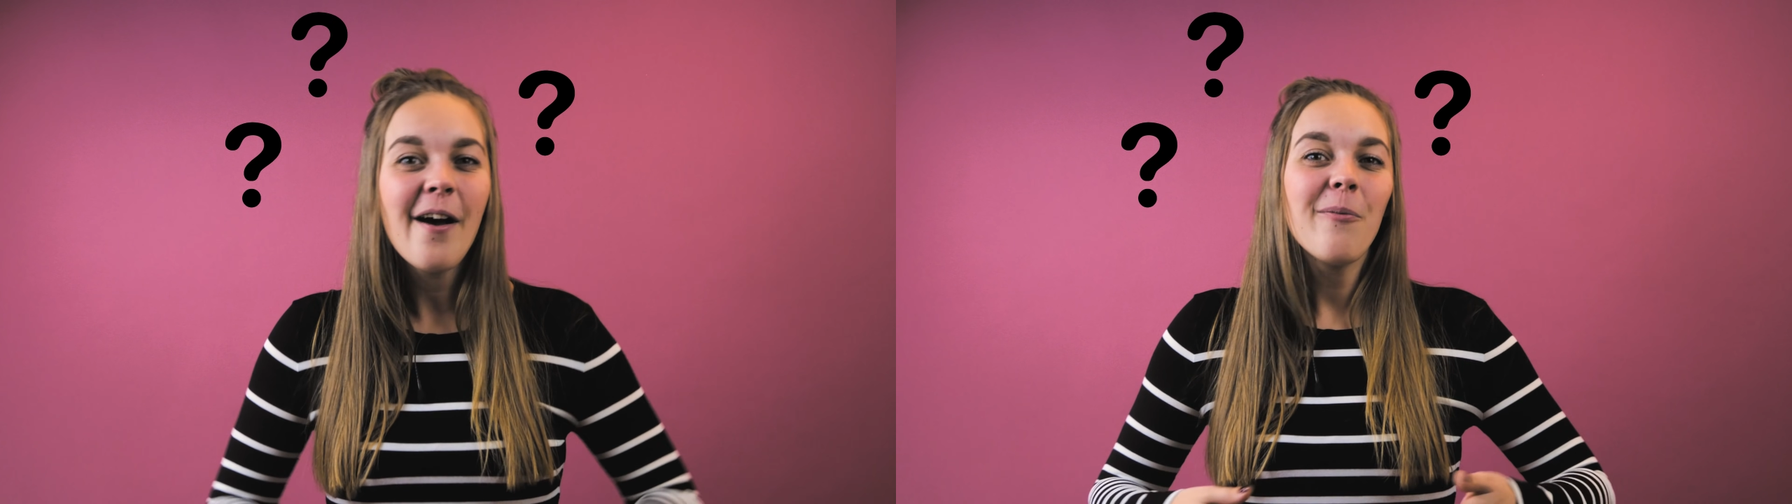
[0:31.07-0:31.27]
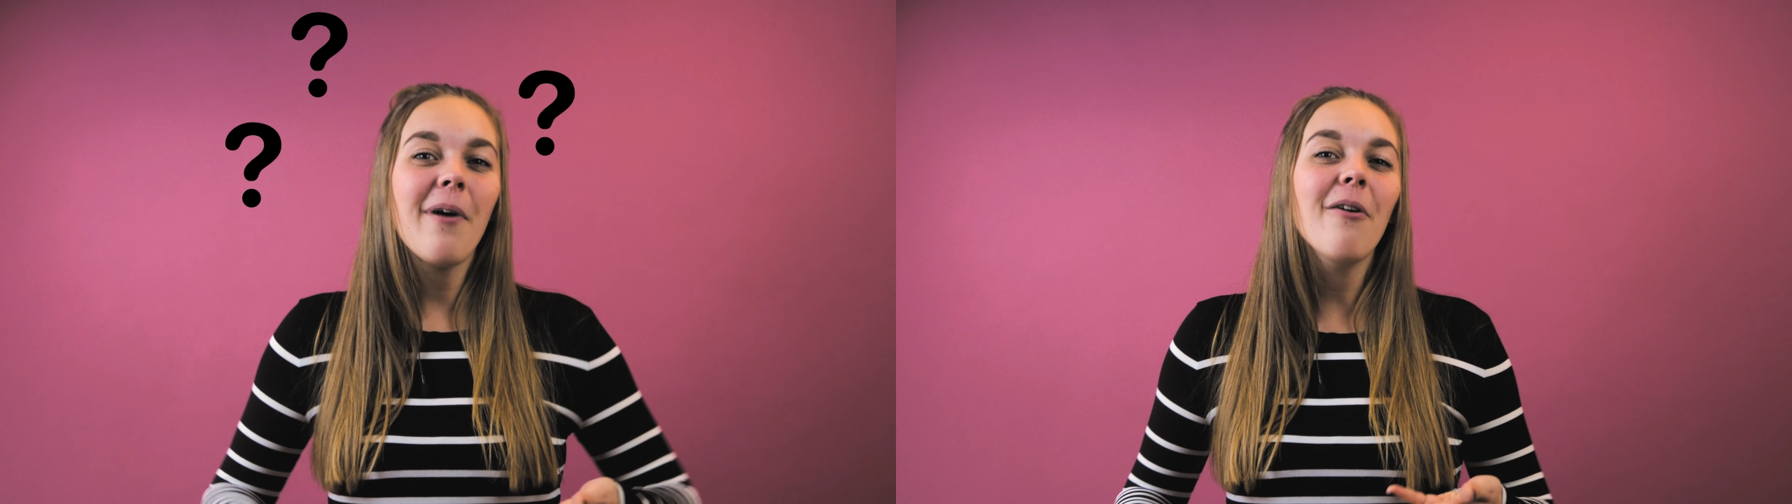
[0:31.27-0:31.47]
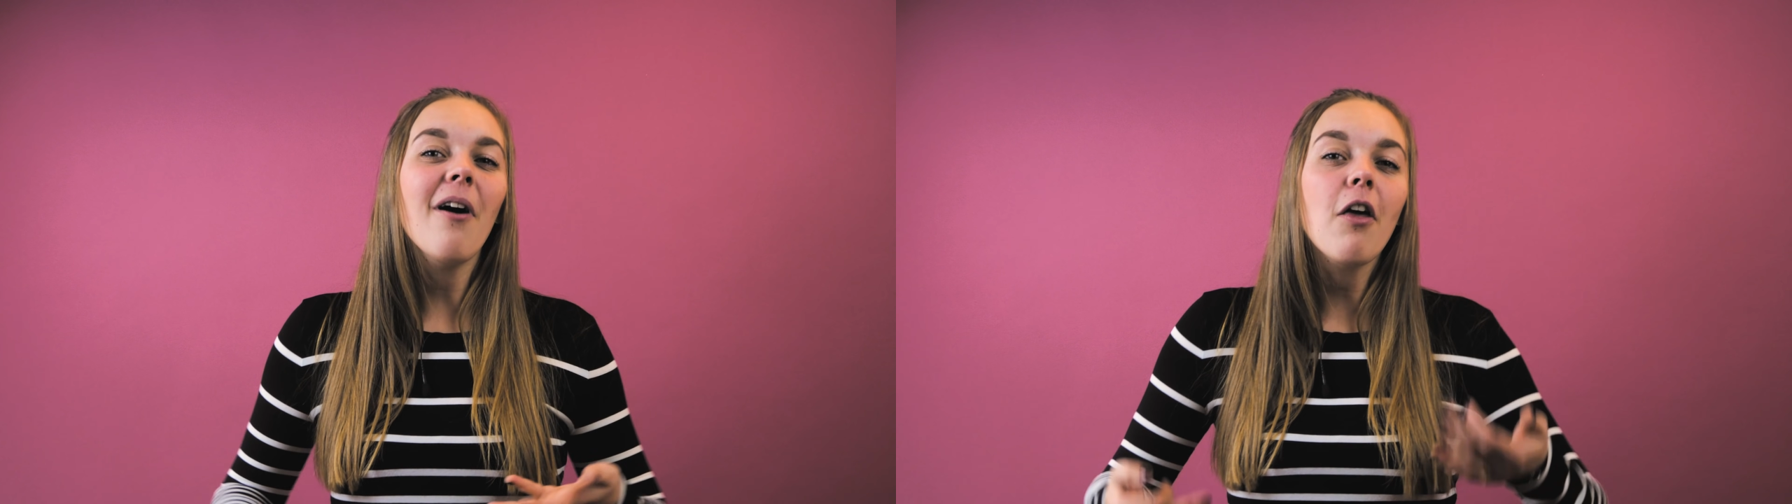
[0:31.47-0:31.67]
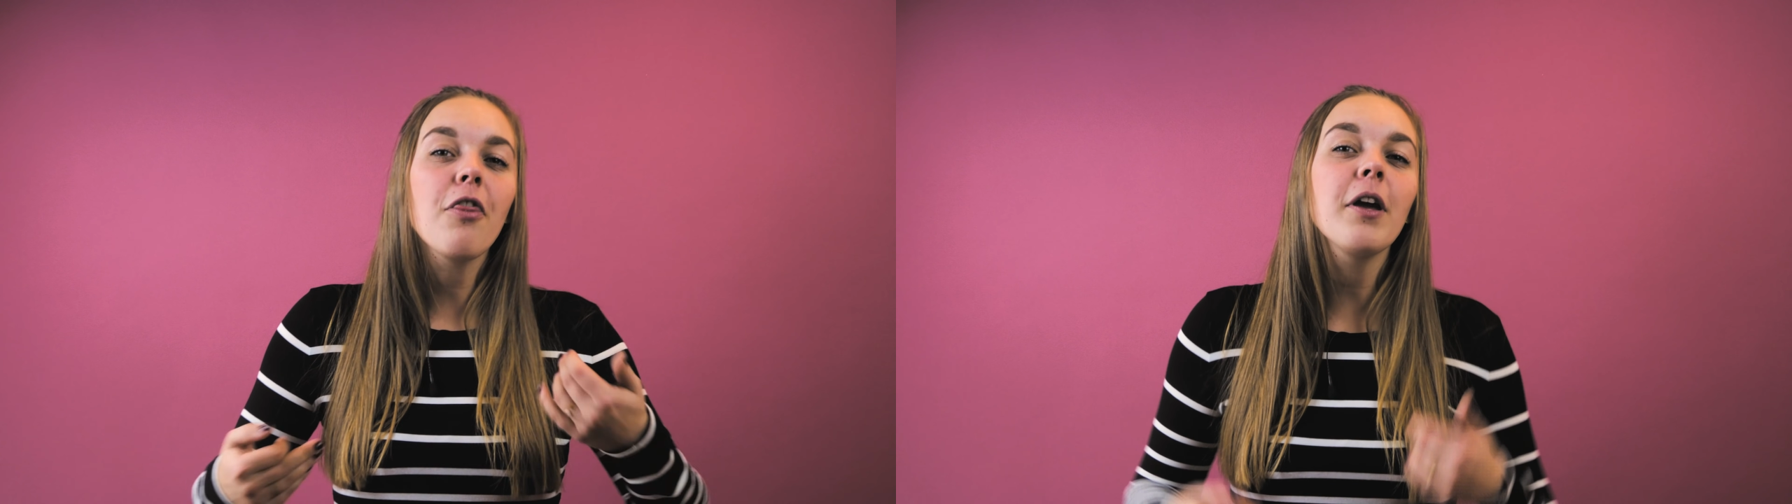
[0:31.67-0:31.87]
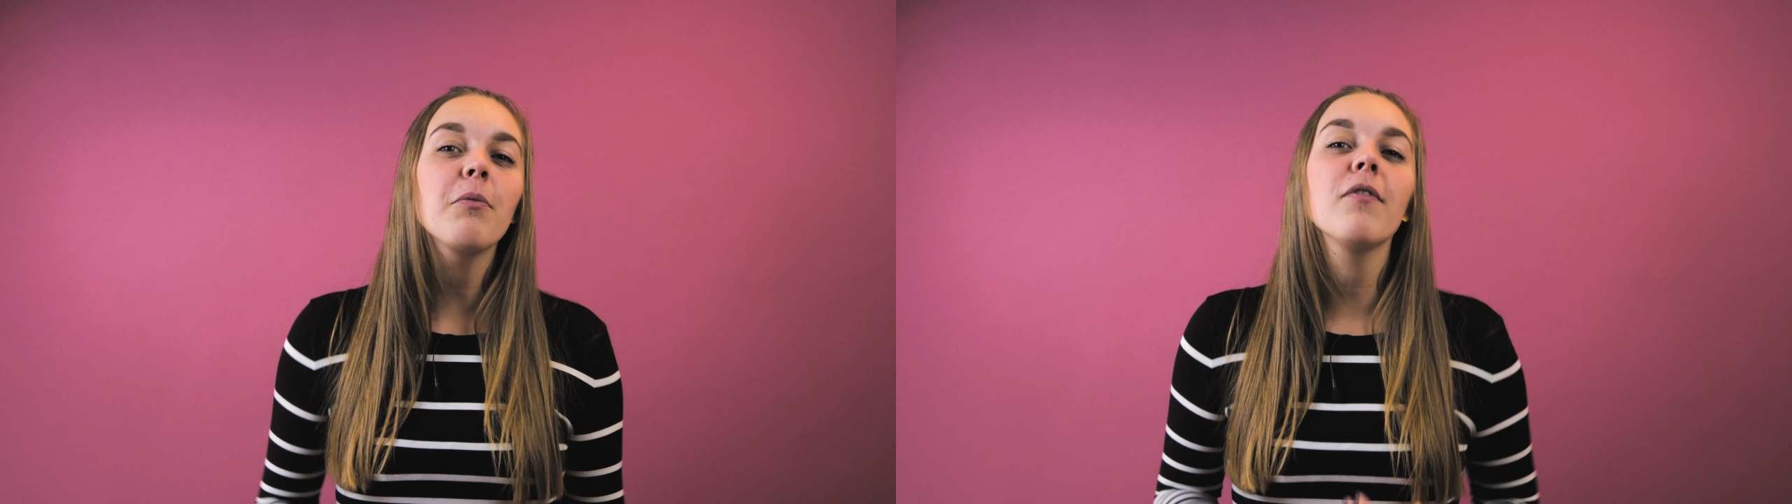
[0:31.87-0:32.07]
Well, I
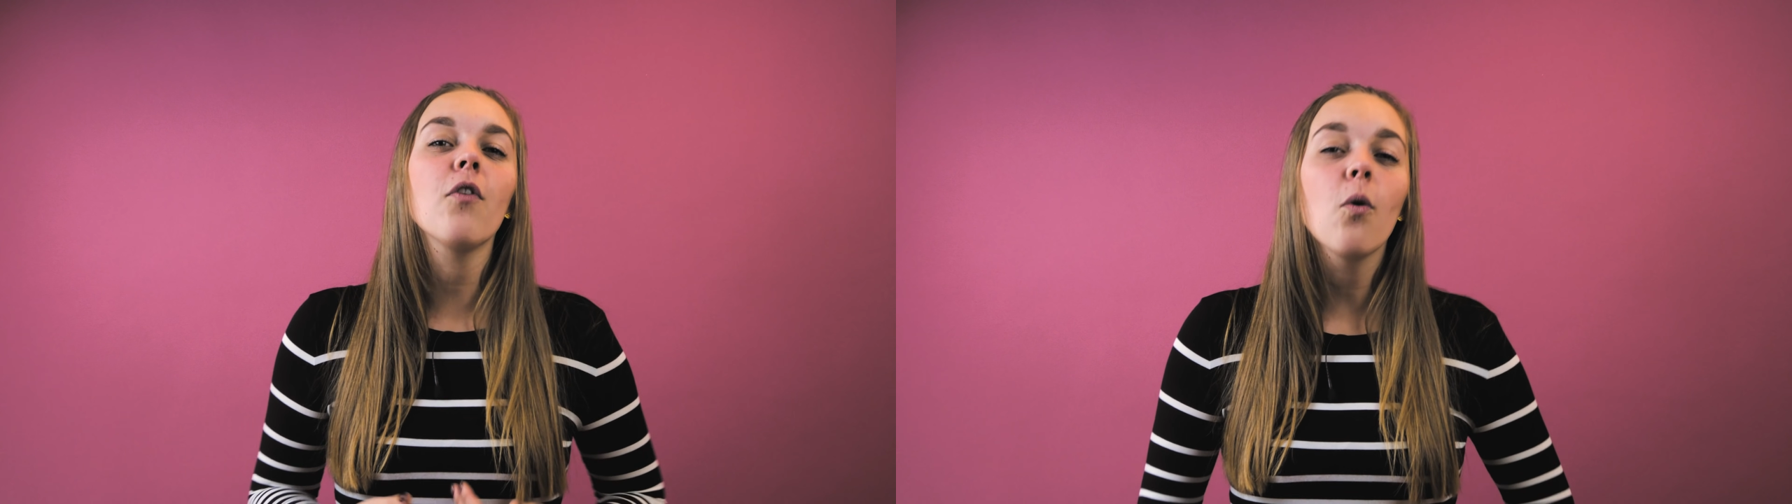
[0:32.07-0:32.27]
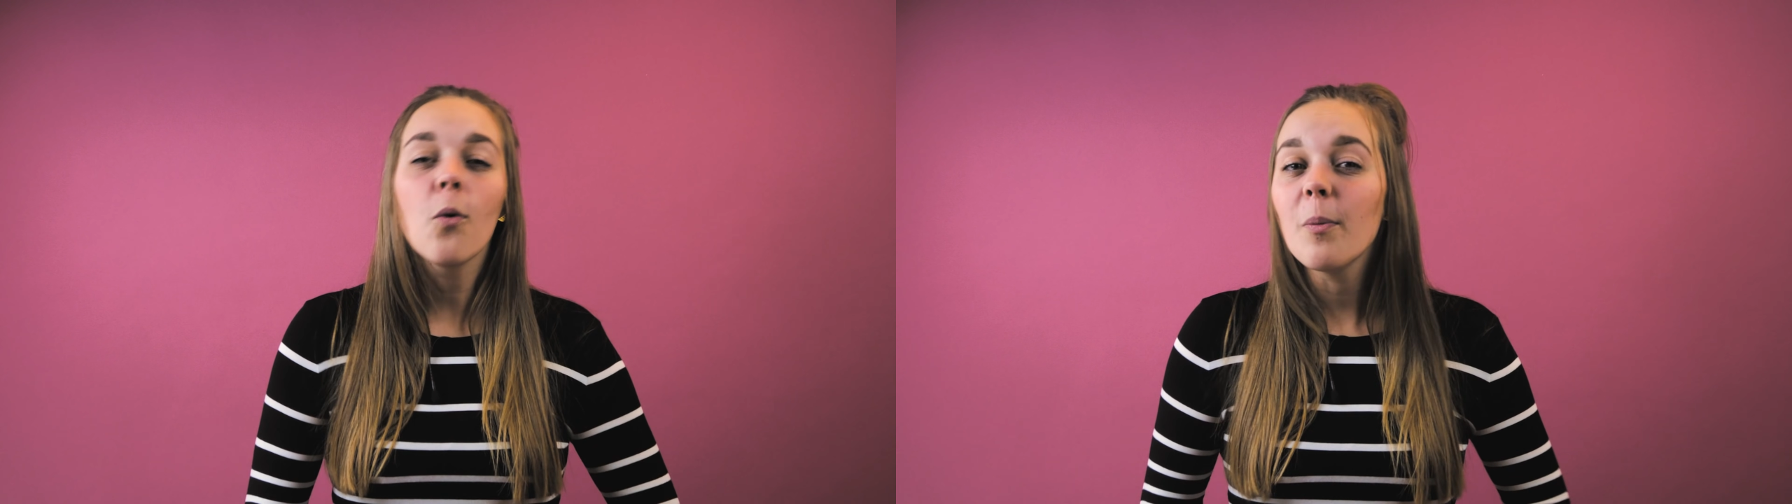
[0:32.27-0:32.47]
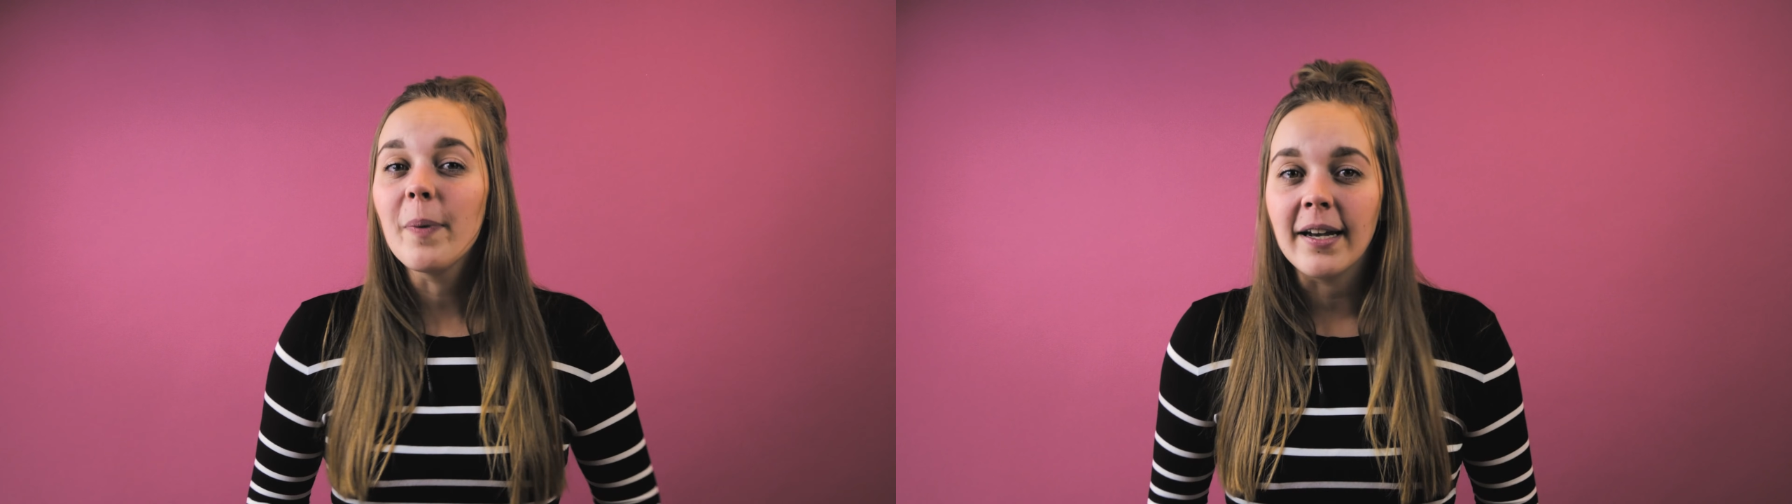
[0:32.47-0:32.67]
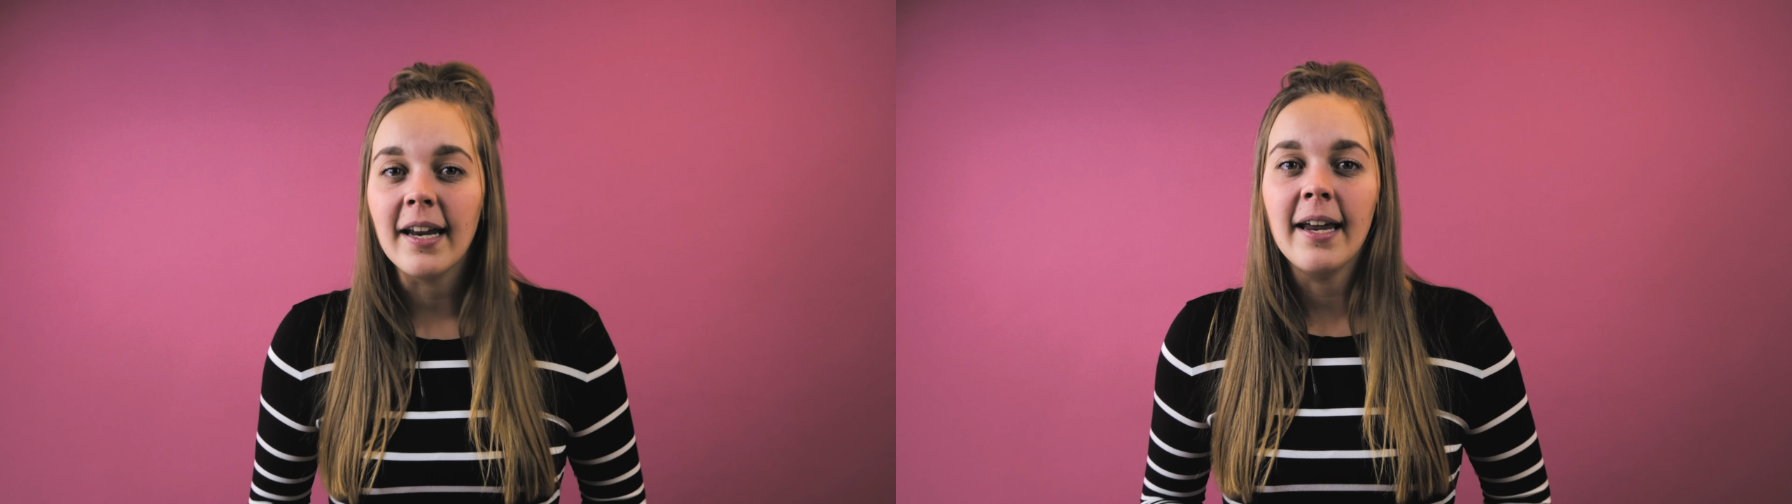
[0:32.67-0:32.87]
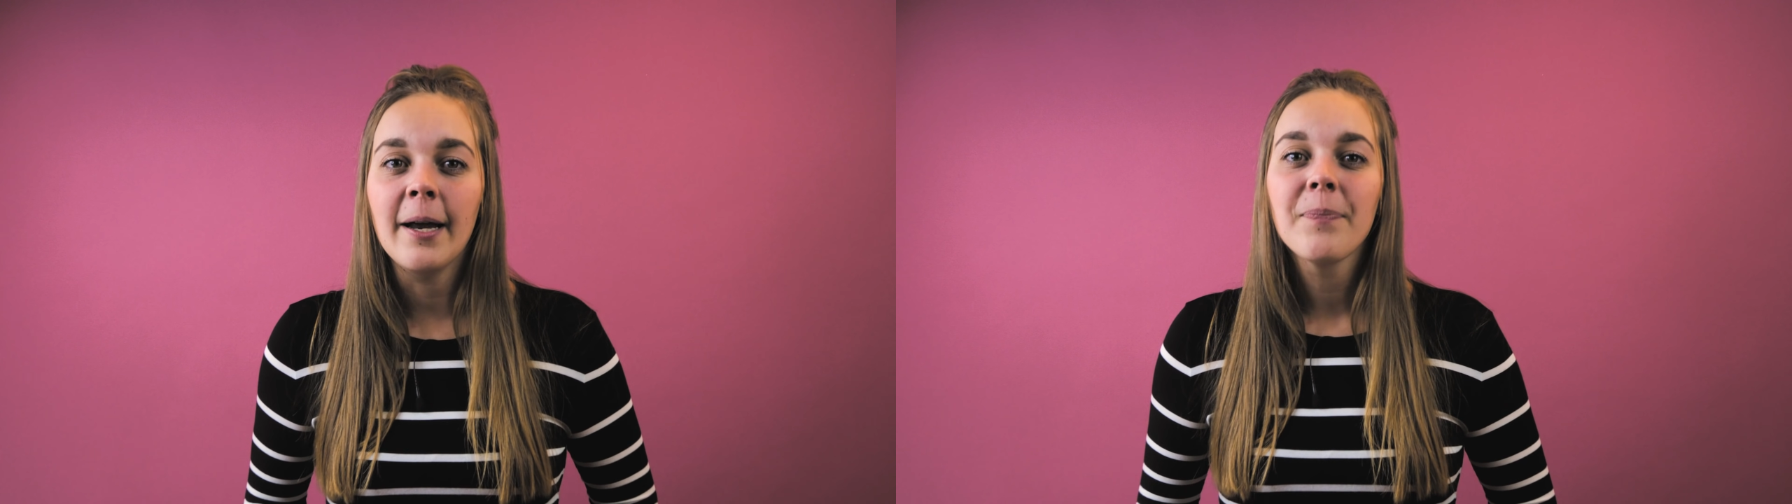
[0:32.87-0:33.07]
think we've all been
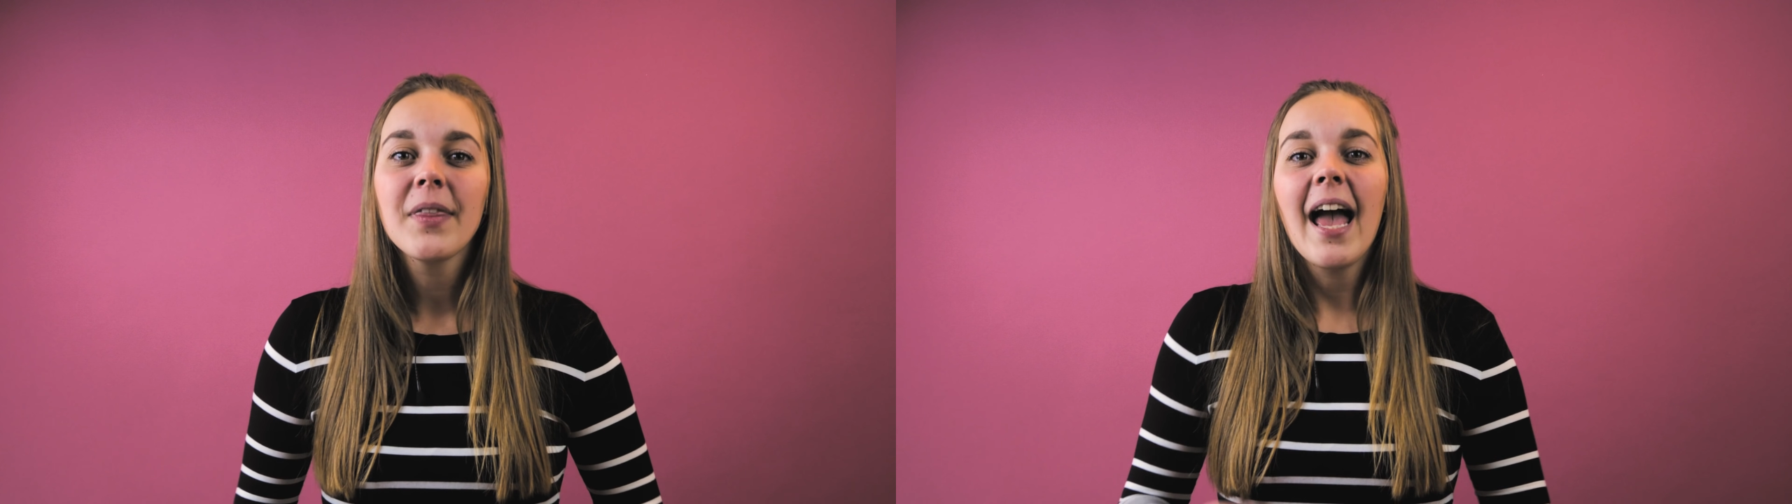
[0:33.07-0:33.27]
here,